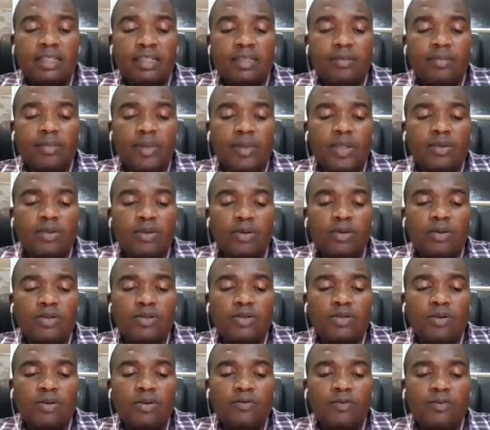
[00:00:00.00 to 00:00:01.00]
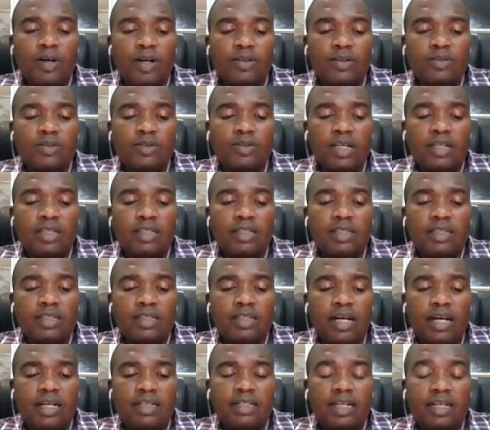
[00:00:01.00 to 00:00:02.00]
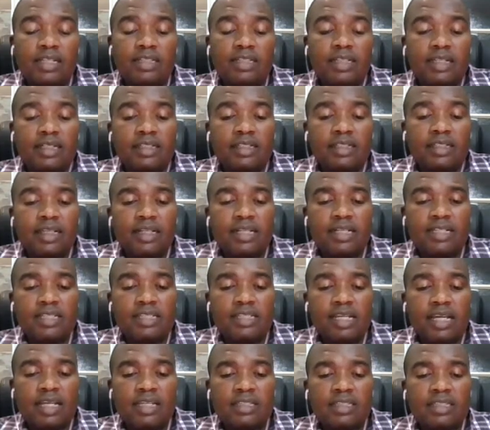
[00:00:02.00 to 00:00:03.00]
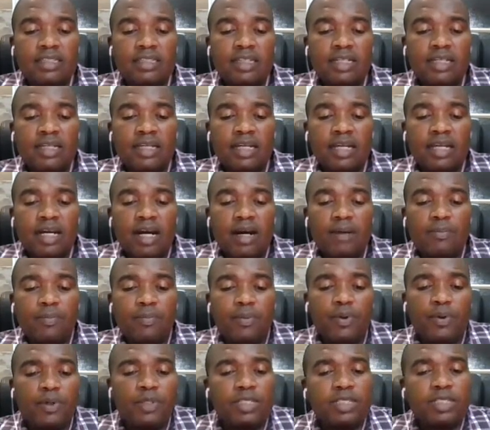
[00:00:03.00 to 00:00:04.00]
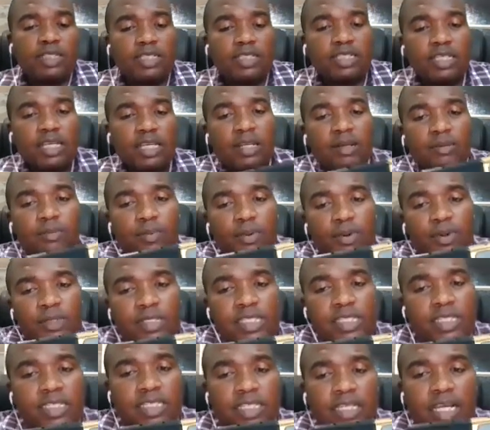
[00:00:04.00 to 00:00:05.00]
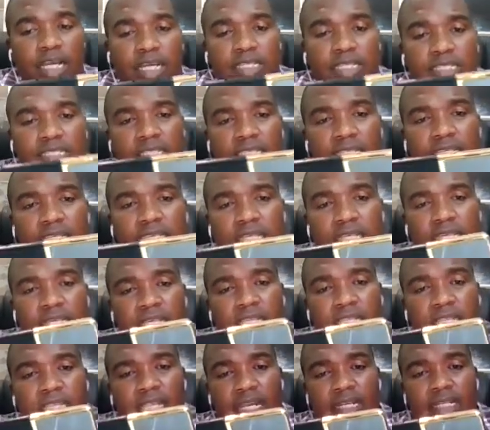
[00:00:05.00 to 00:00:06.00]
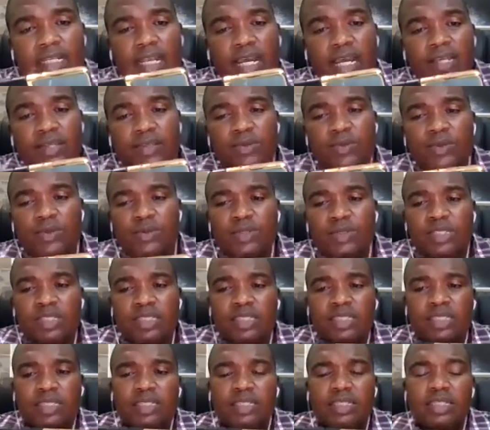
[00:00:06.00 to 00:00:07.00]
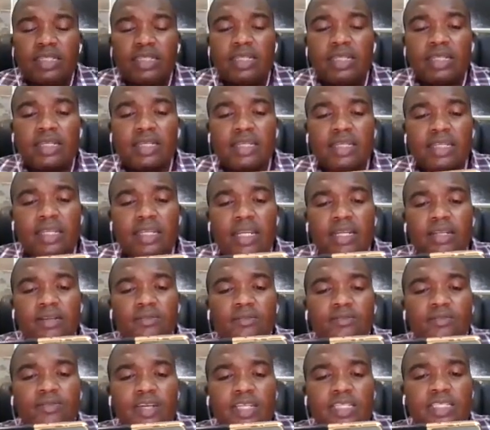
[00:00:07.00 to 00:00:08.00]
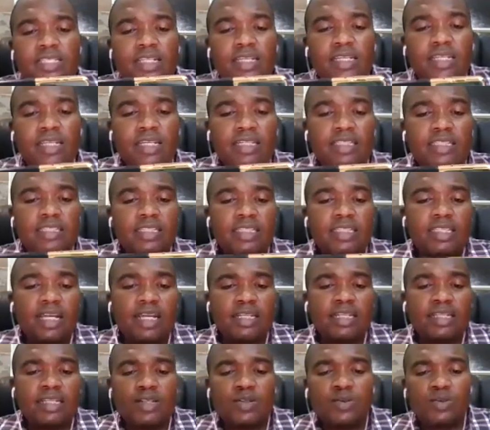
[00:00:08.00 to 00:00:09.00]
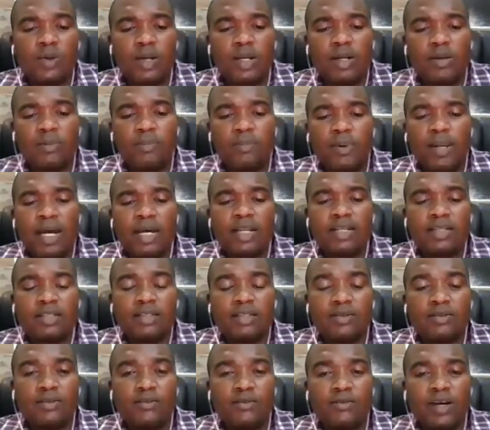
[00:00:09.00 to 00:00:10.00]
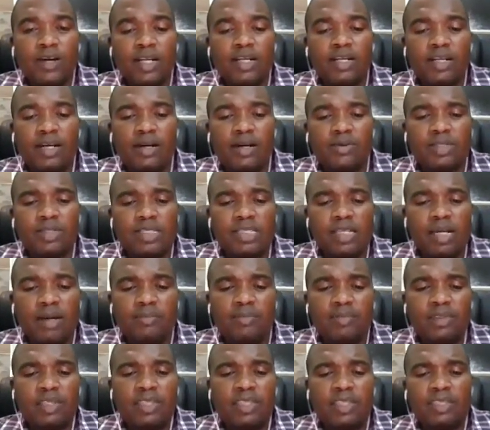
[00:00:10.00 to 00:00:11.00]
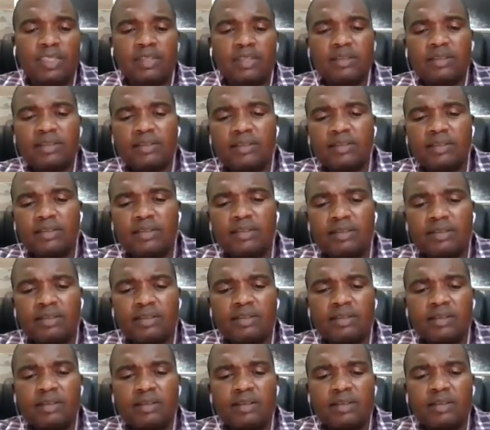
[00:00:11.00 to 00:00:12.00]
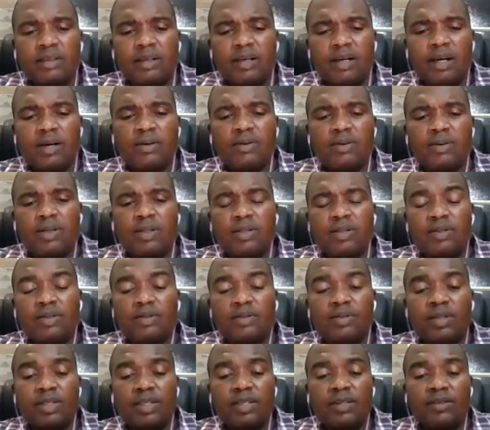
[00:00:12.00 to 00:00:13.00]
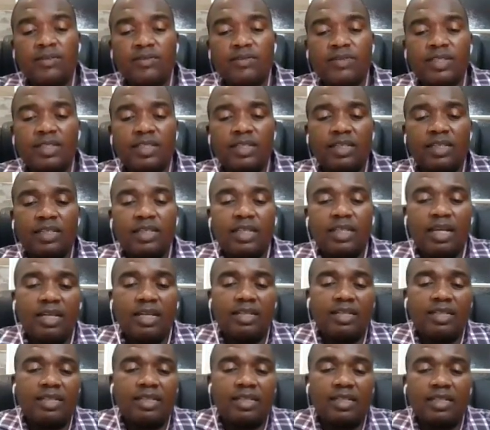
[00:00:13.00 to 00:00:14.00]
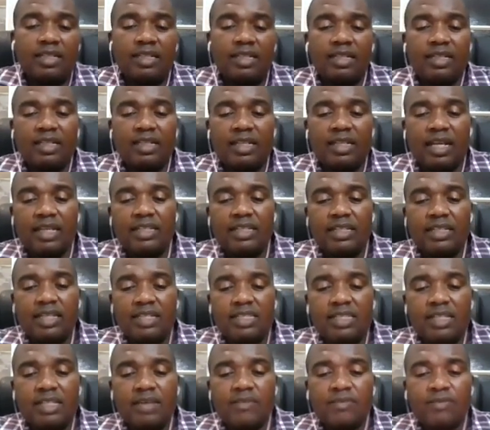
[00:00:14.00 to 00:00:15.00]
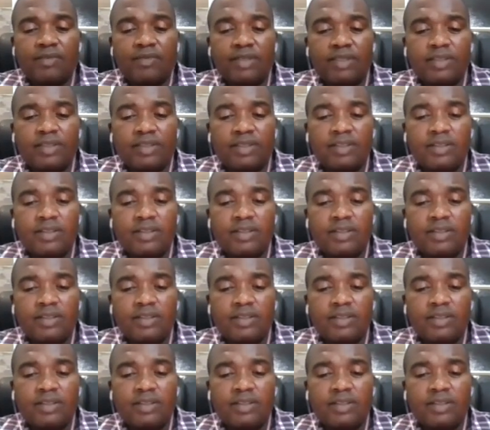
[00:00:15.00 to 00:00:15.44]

the methods of actually undertaking research, approaches and procedures that are used in an investigation that is well planned to find out something, according to Gibbs in 1997.